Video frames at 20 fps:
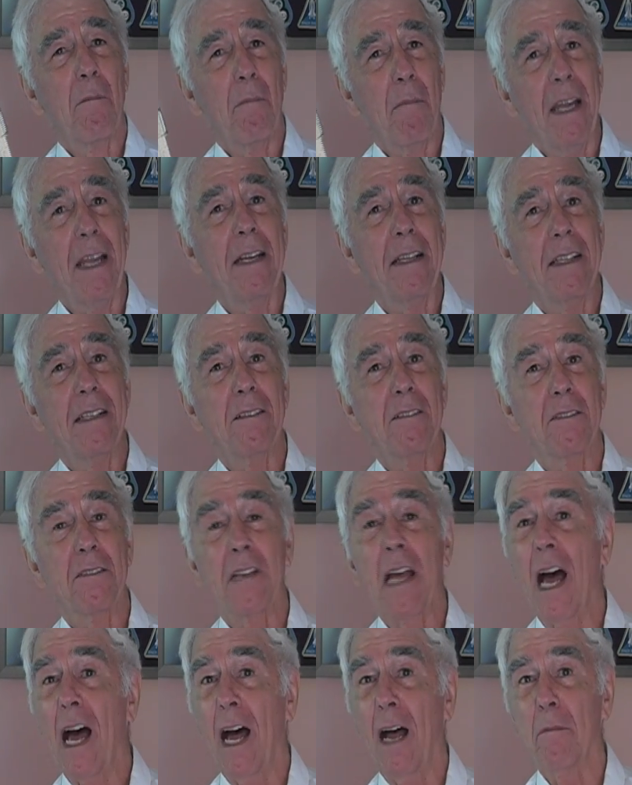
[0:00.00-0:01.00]
made
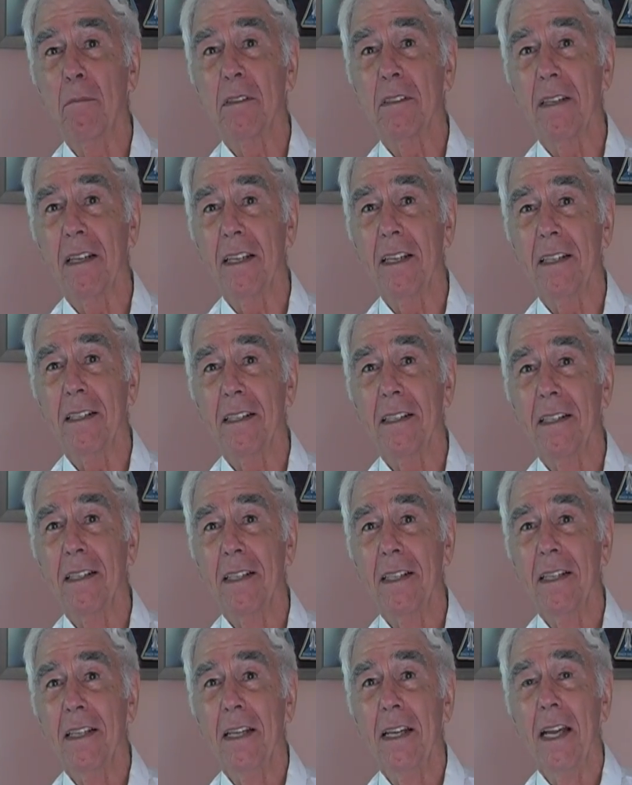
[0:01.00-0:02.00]
this obsolete,
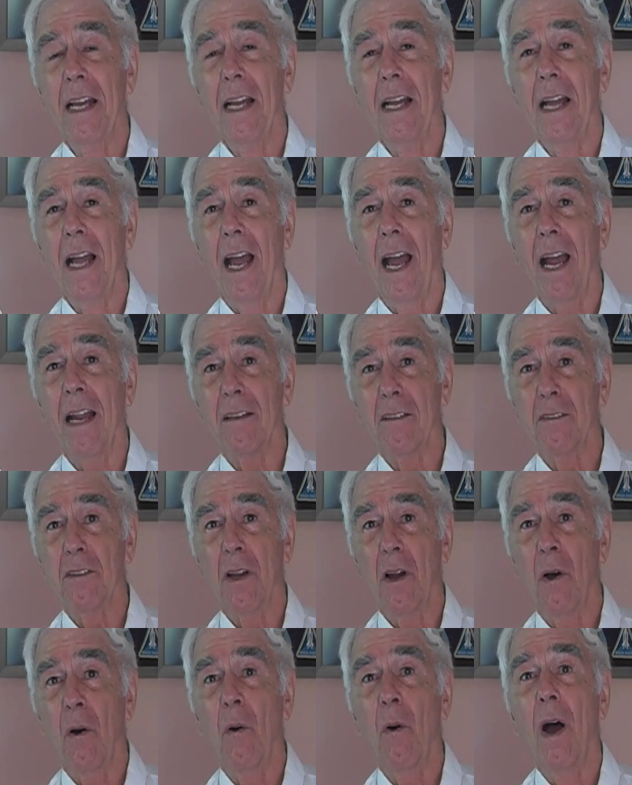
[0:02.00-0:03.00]
and
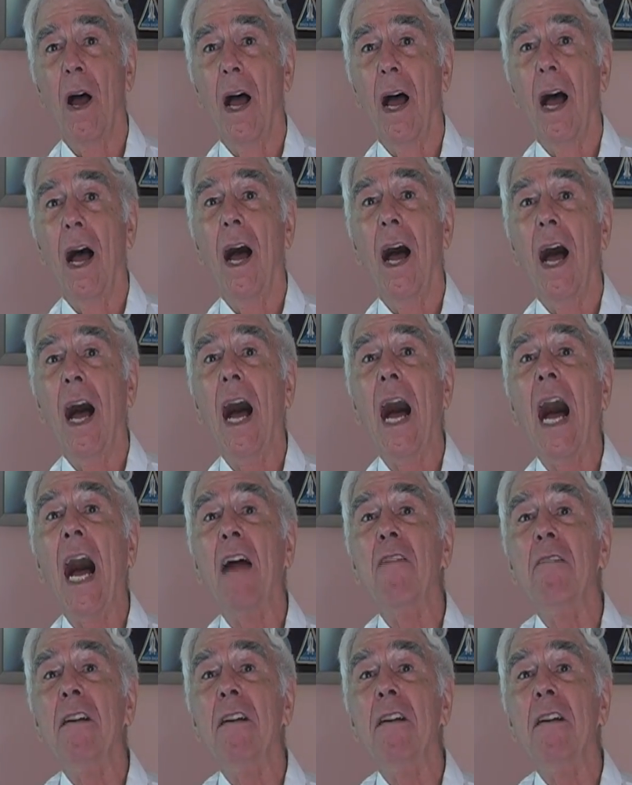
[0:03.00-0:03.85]
so I